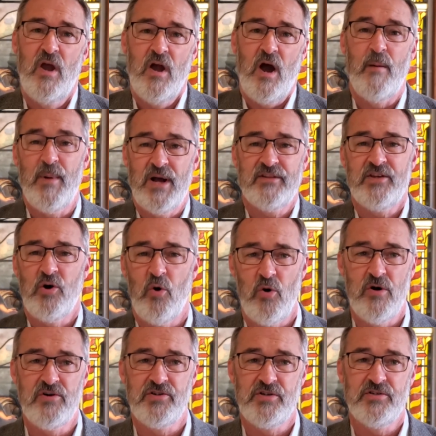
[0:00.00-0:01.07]
about the
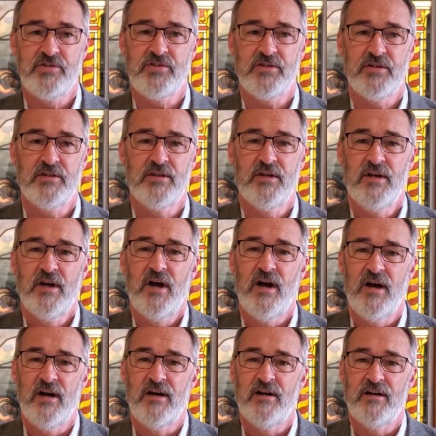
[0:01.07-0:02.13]
origins
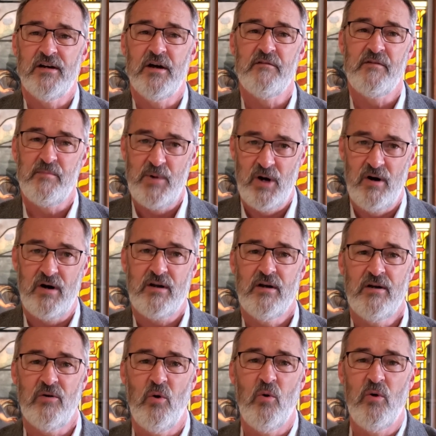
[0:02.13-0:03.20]
uh, of
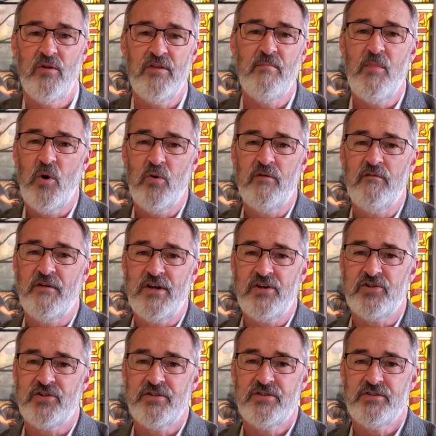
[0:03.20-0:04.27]
America or the
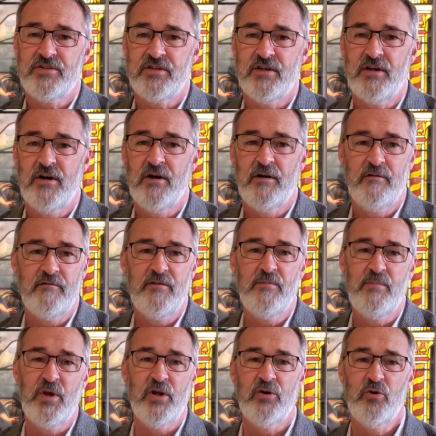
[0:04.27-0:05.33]
motivations of the
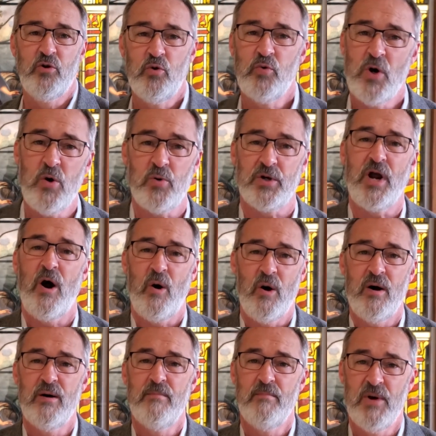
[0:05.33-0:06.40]
men who wrote
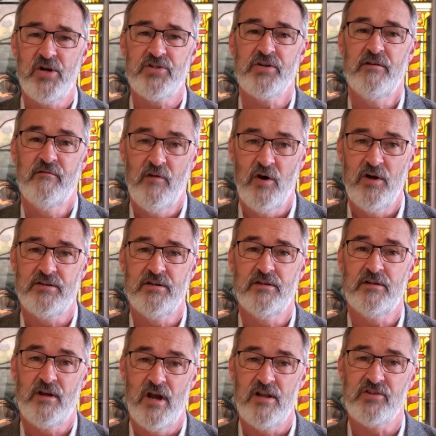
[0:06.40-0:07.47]
our much
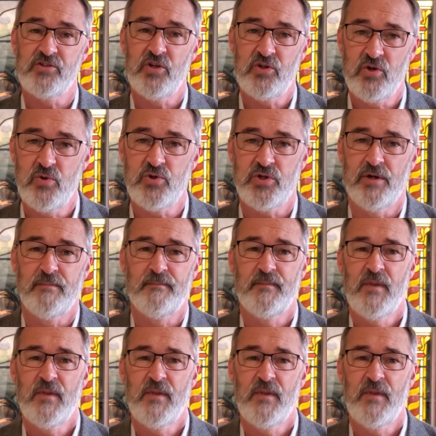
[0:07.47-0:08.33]
vaunted Constitution.